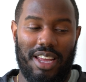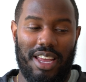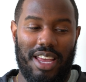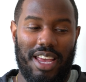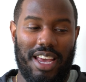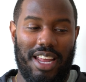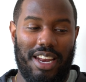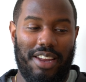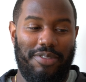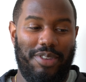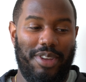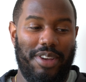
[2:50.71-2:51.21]

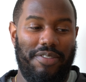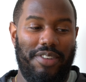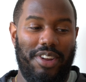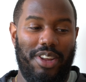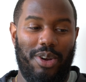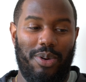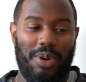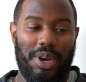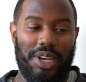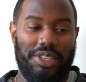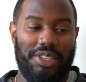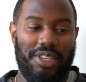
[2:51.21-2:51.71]
And if you have any
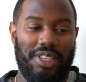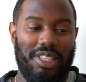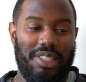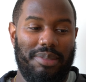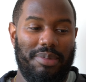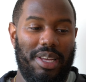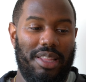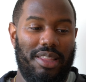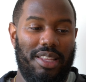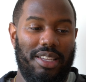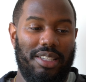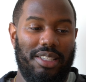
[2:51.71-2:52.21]
questions
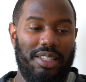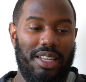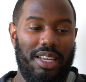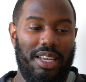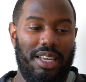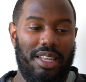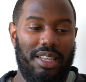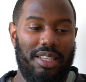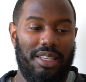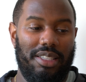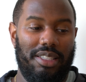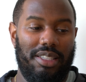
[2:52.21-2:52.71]
about this
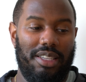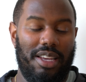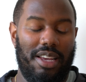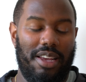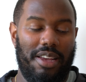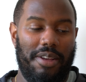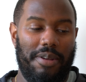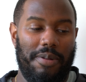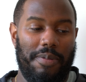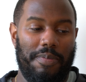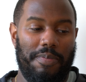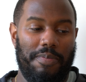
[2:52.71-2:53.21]
lens,
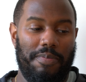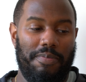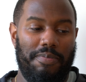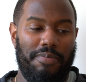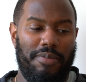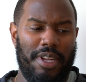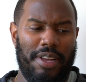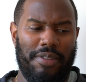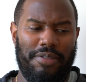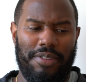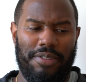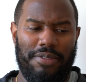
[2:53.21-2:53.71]

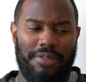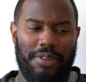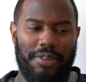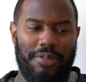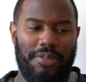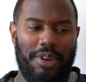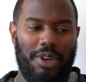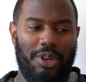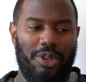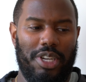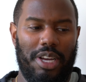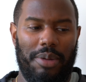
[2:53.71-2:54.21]
definitely feel
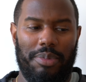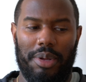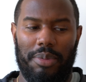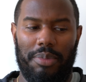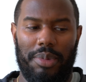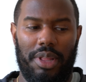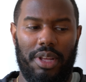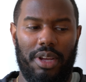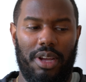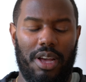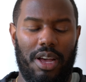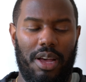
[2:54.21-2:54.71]
free to drop them
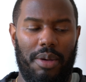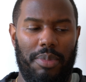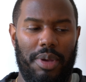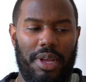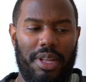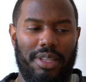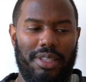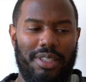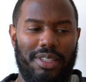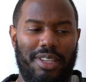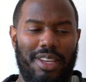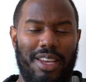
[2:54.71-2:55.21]
in the
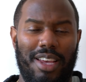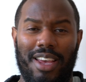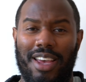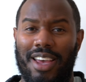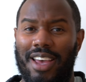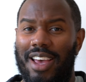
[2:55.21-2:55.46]
comments.